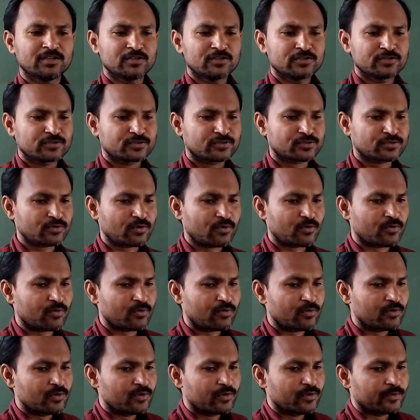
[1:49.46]

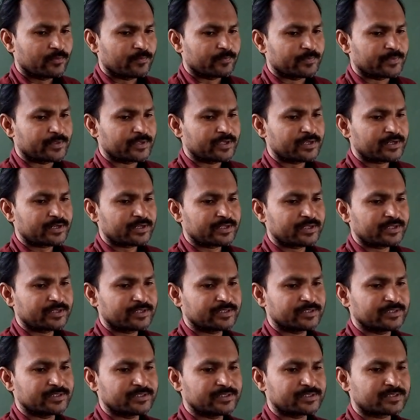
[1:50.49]
So there
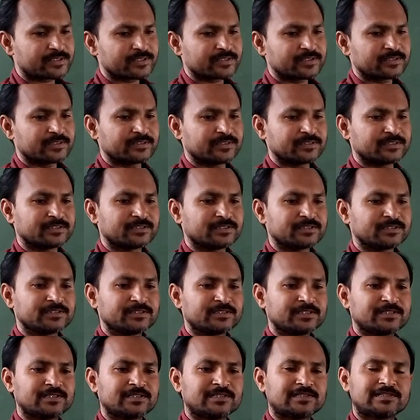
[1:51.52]
is
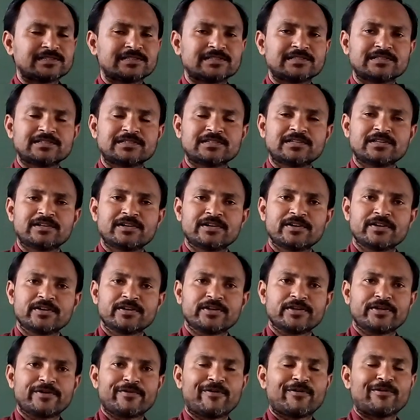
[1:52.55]
the
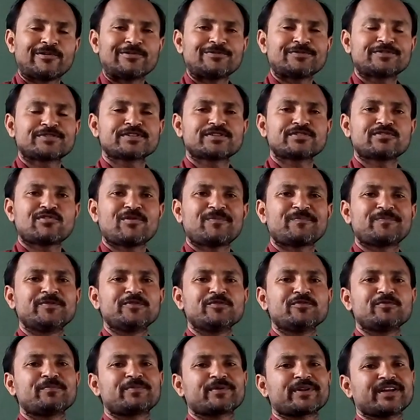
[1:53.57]
evolution of
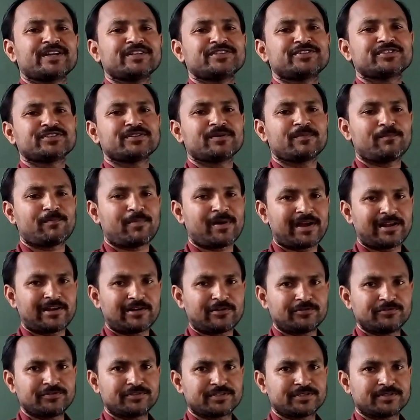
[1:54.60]
new branch in a
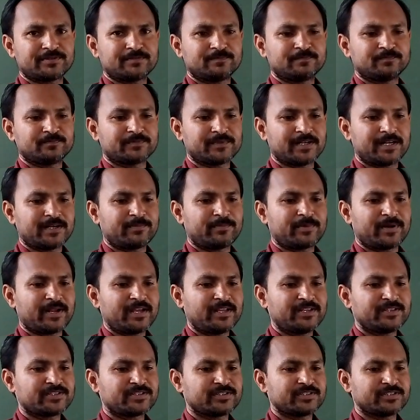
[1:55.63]
biology. That
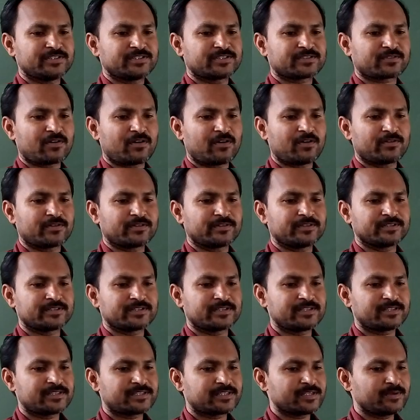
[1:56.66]
branch is called the
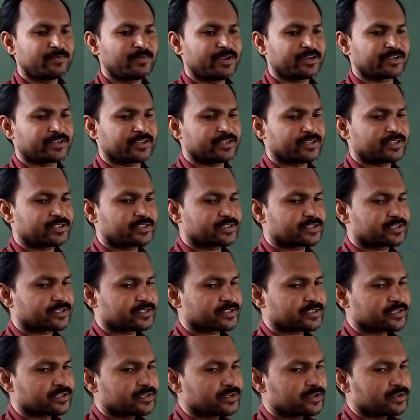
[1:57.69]

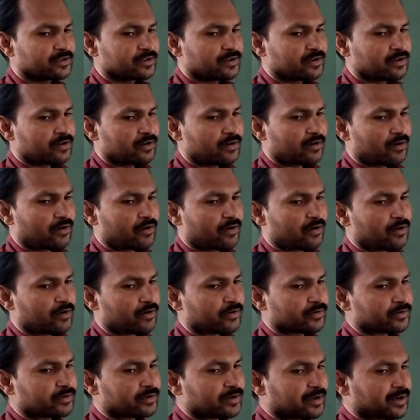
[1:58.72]
systematics
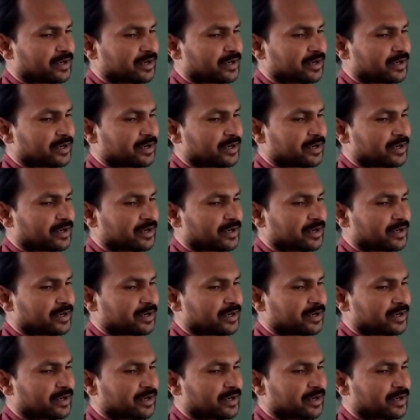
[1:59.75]
or